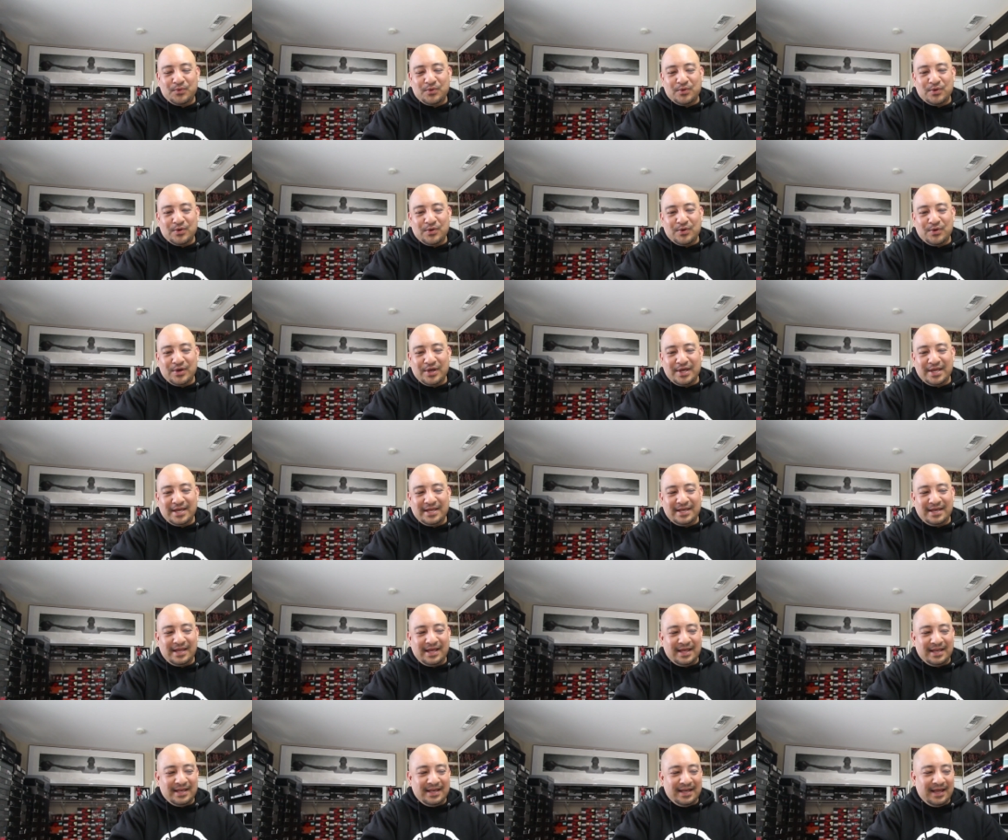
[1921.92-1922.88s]
we'll go ahead
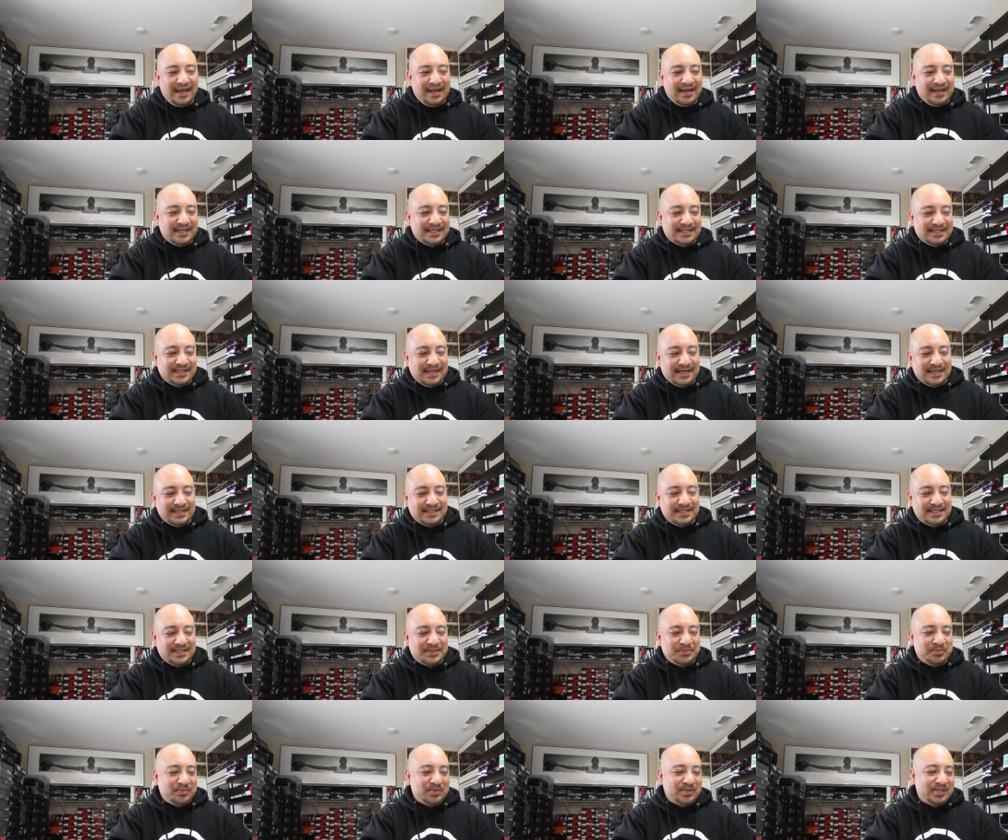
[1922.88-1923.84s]
and and and discuss
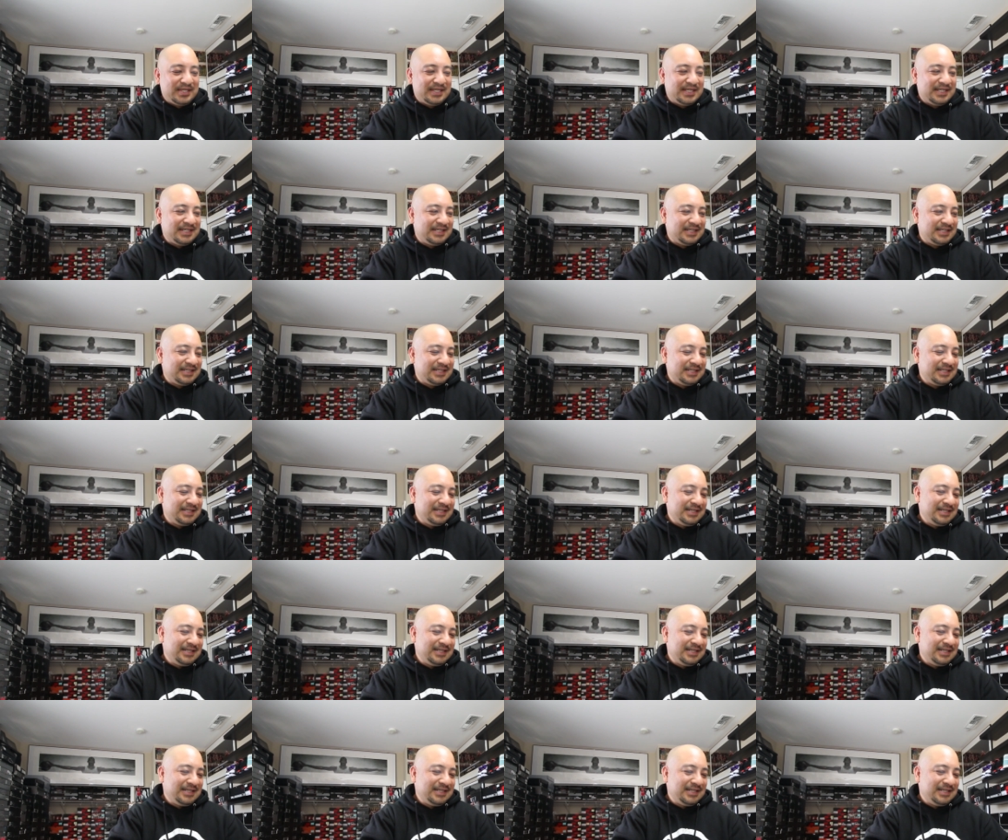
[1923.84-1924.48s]
it, but. Uh,